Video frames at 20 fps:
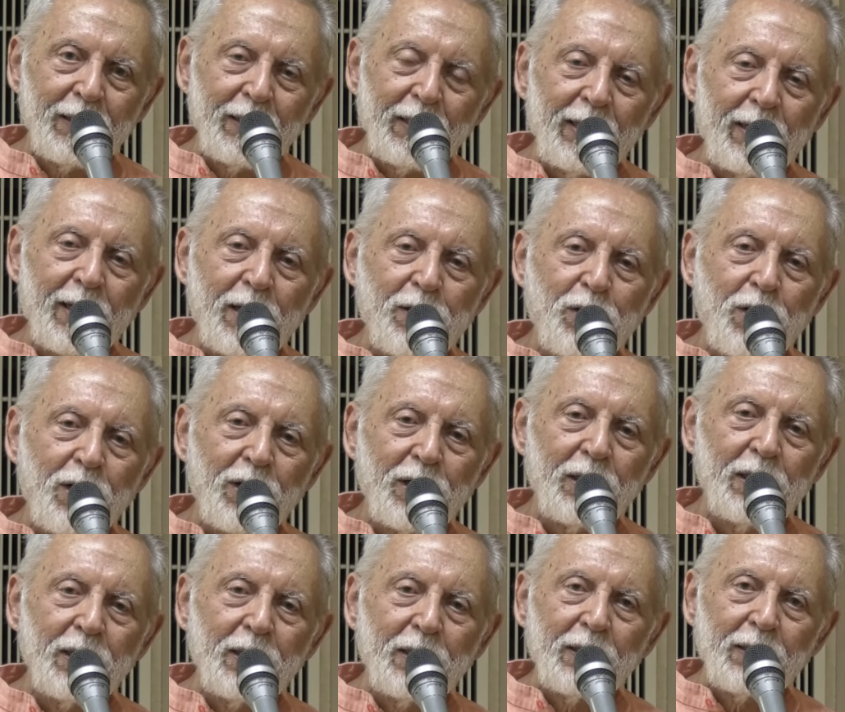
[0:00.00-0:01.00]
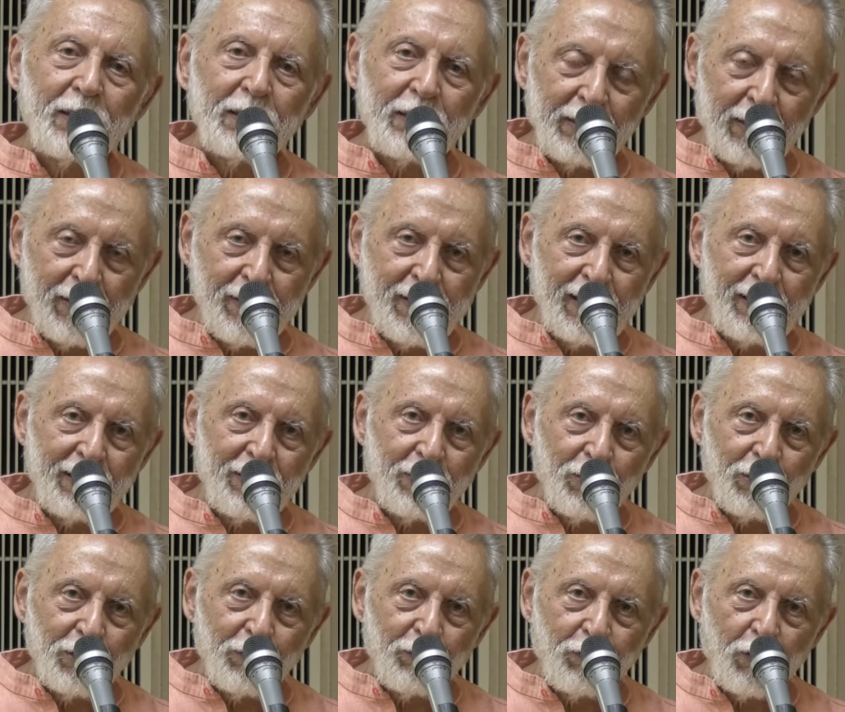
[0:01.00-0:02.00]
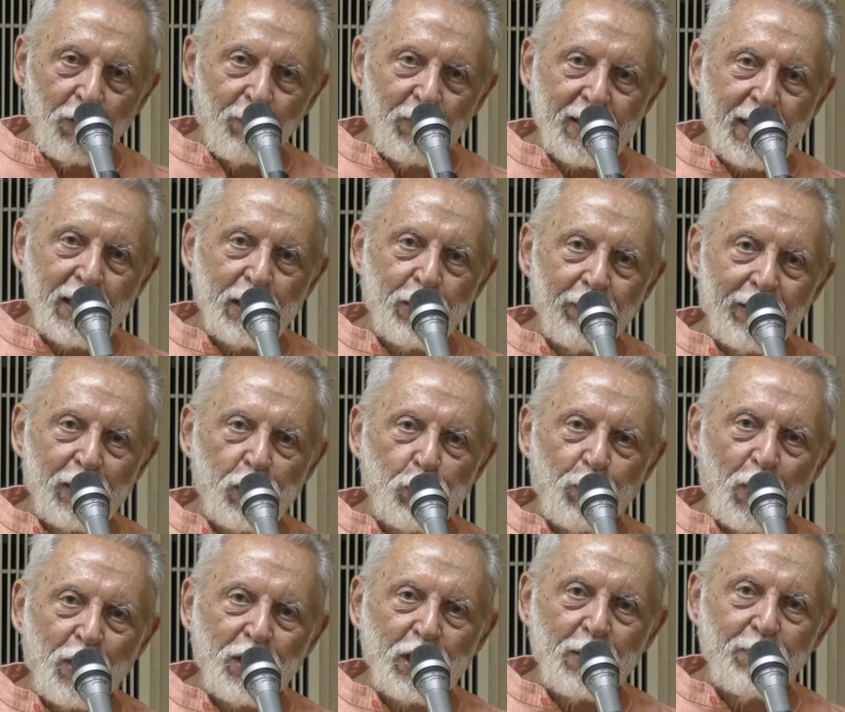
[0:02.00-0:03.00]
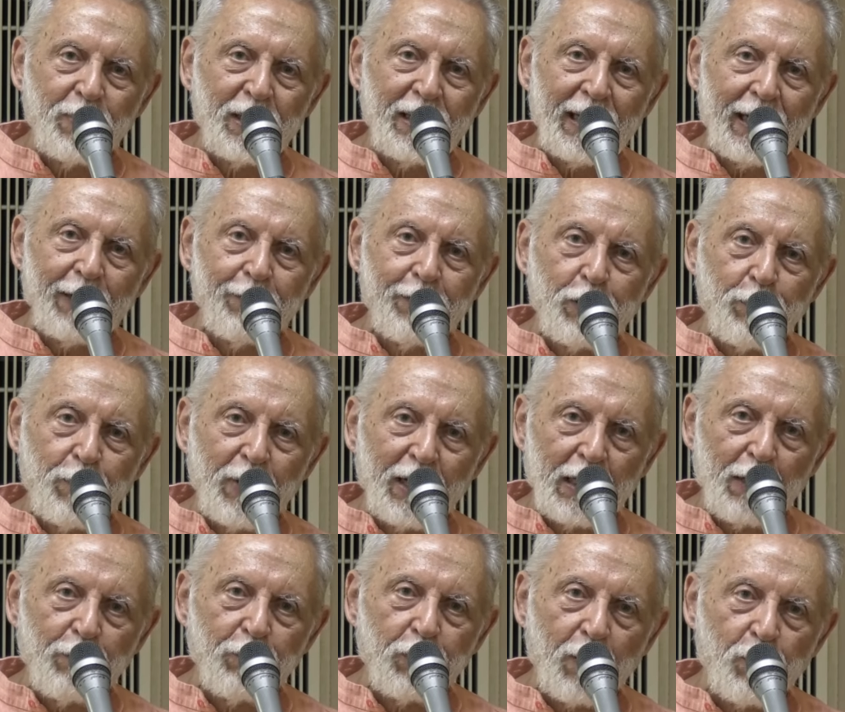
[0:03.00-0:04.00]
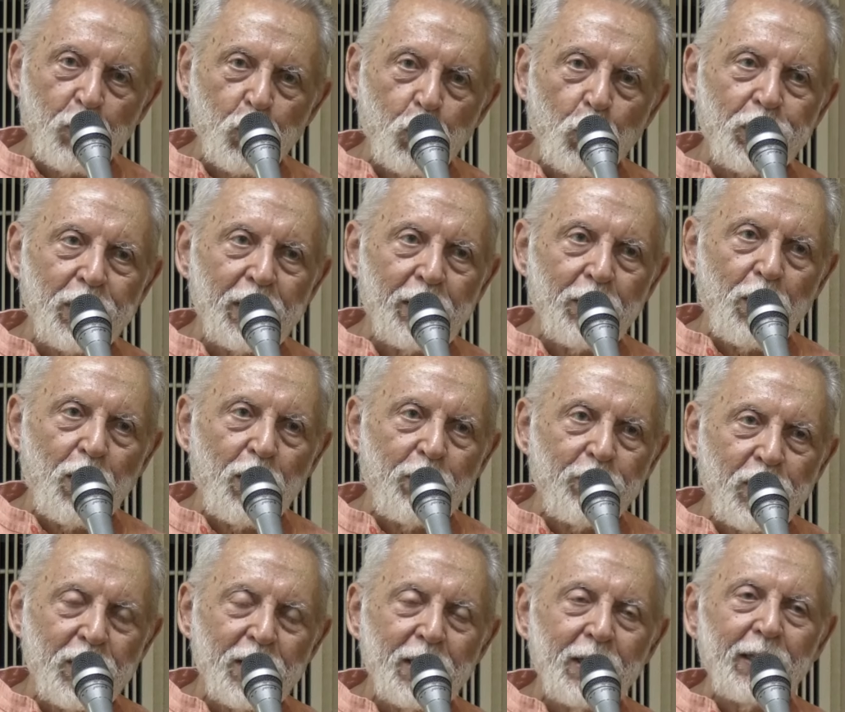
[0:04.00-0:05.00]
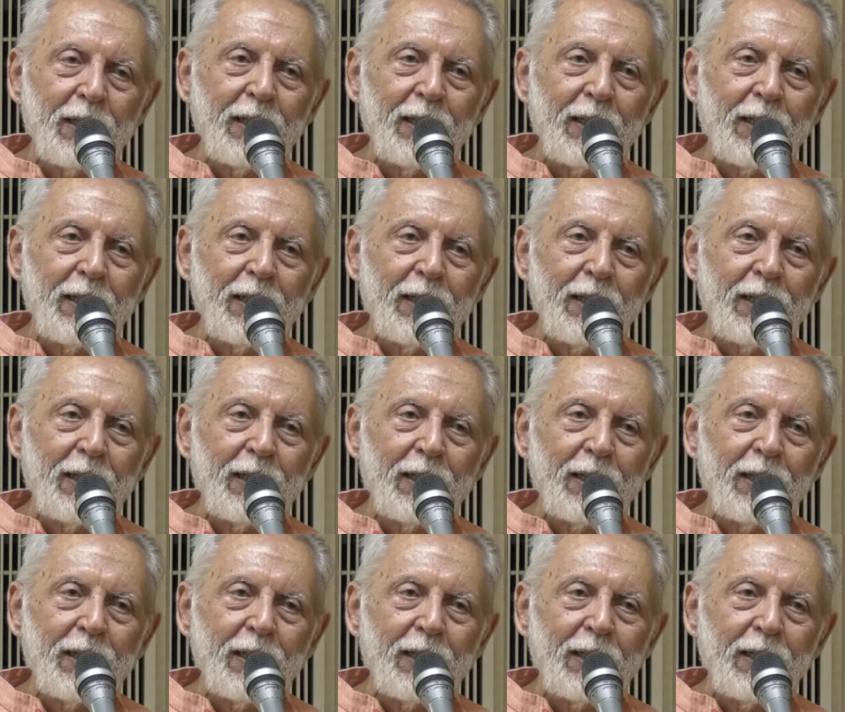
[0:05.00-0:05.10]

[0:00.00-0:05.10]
It does not result from a sense of responsibility which may come from social norms.